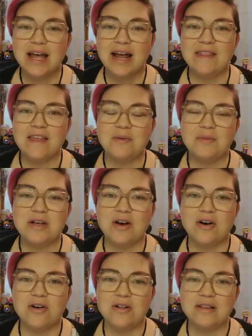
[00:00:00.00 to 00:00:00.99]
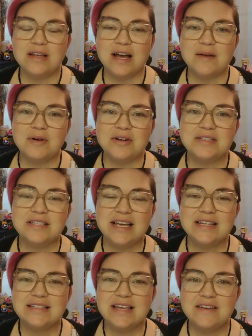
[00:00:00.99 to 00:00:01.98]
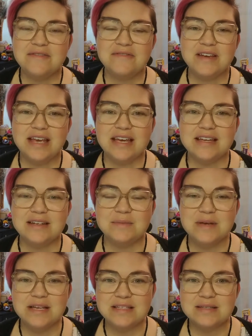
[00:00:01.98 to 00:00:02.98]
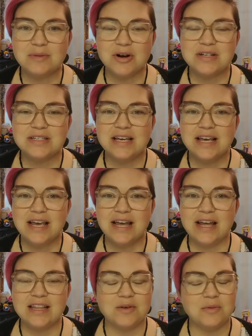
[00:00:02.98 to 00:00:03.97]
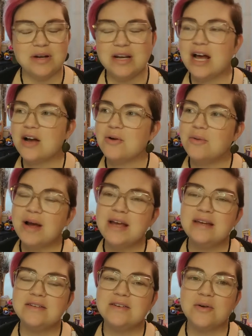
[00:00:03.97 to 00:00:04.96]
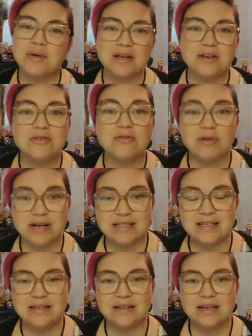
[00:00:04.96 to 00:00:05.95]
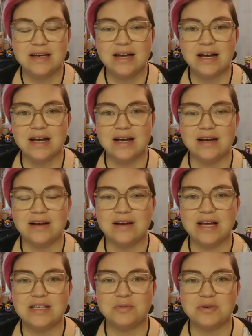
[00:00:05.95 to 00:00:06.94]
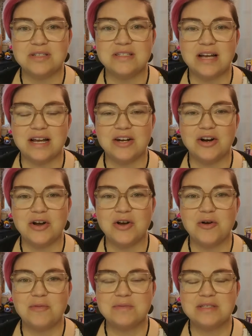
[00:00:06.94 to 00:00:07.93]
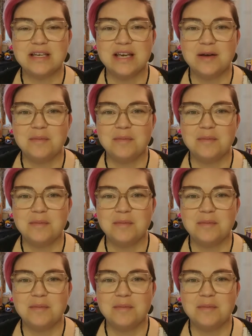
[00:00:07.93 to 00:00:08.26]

and that we all um, are staying safe and being smart and that we're not quite going crazy uh, as we're stuck in our homes.